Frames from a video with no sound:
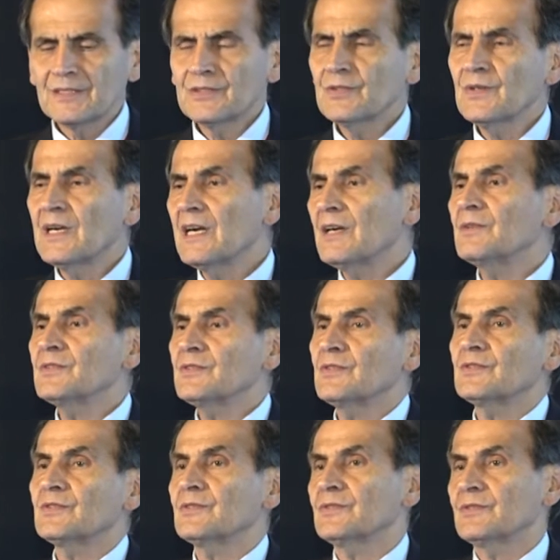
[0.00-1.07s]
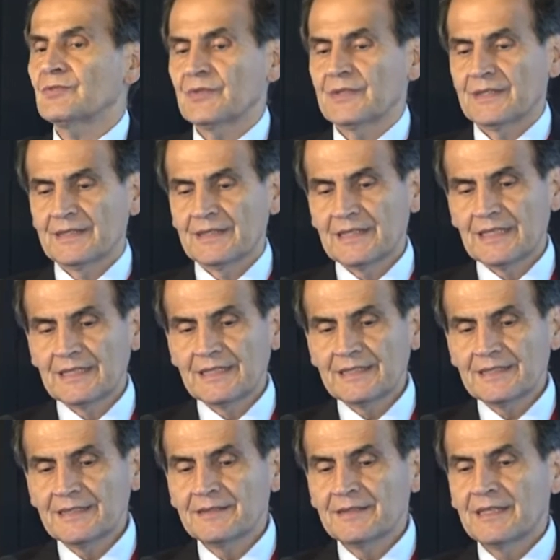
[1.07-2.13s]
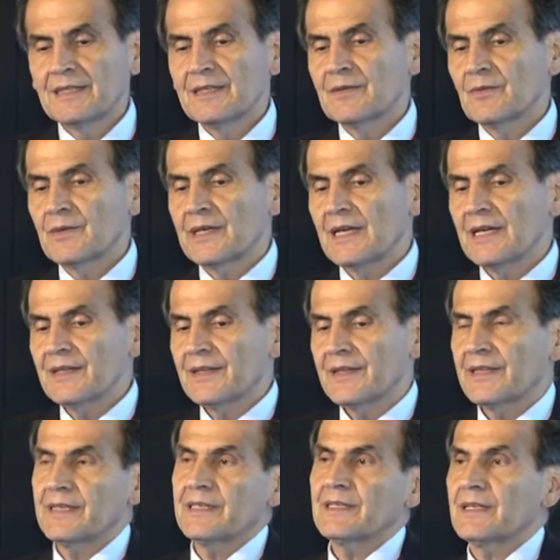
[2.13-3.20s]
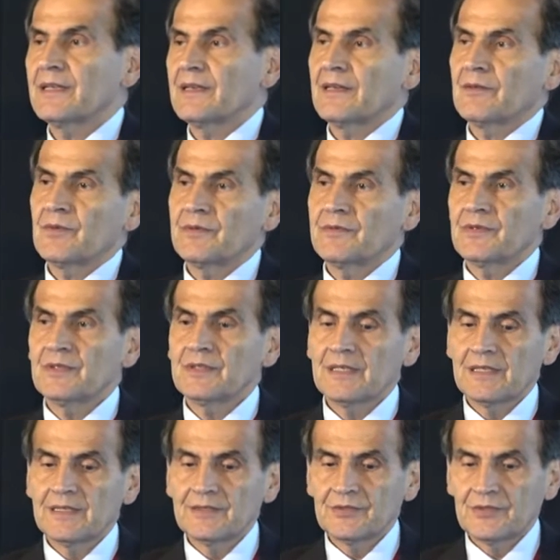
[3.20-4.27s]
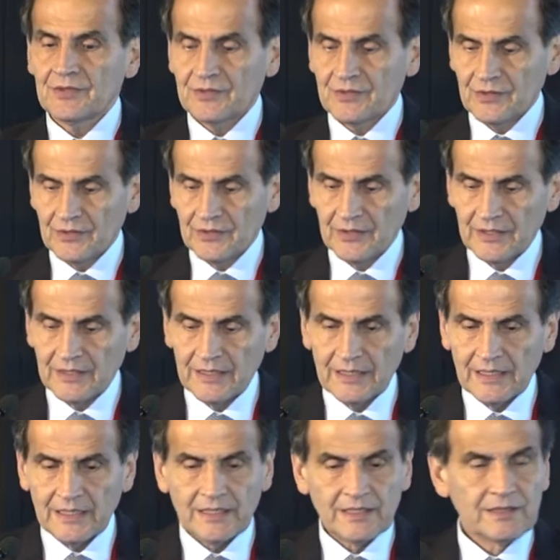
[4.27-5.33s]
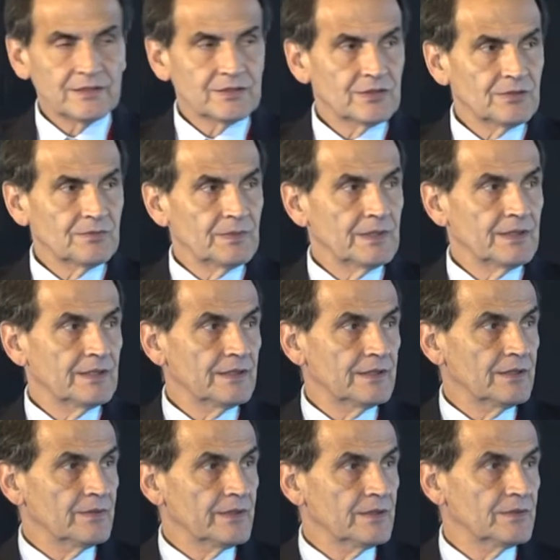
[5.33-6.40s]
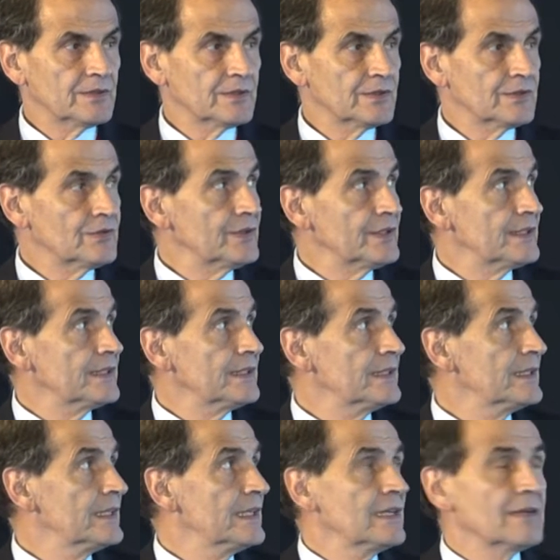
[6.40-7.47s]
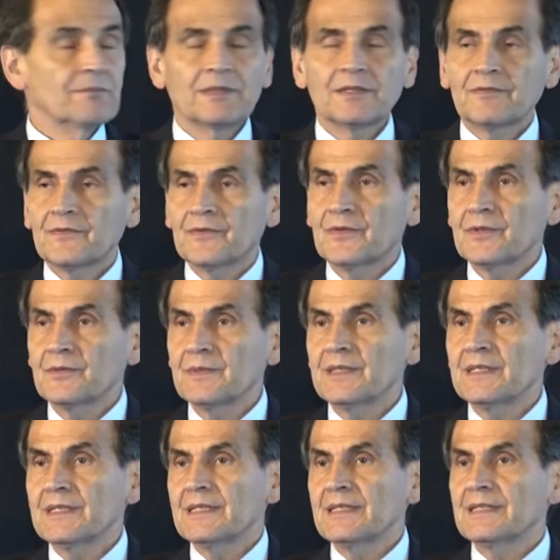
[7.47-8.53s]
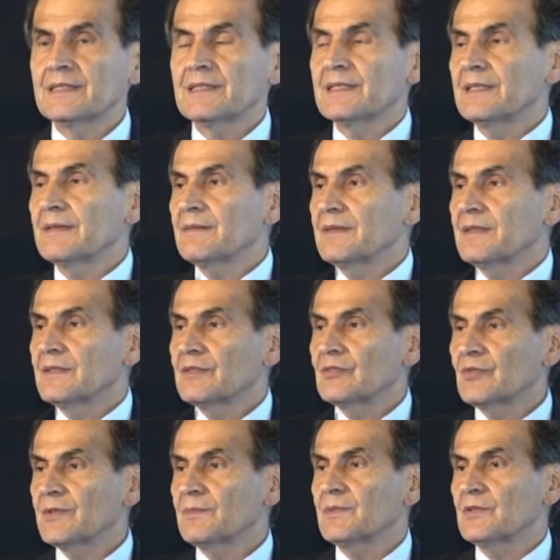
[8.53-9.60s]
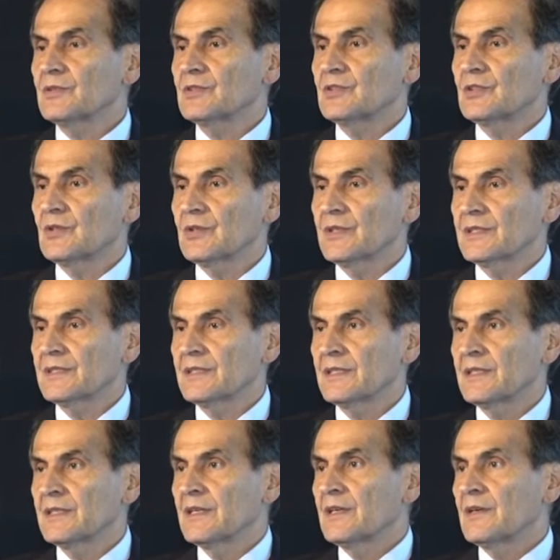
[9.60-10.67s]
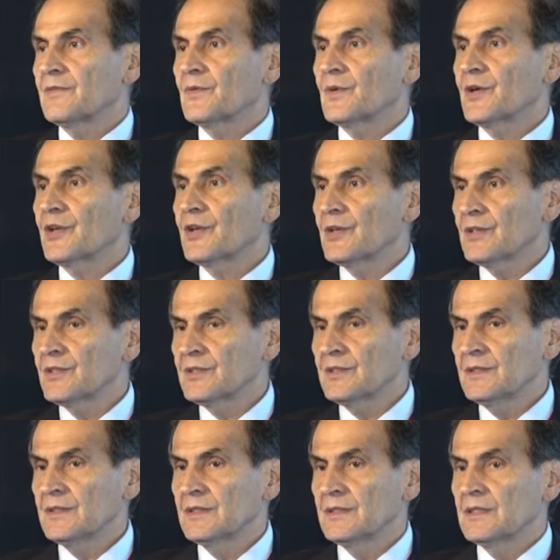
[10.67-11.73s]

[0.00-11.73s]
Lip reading: So how should you treat? And this is what I think, reviewing the literature, and should be the way we should treat. Metformin is the treatment of choice for young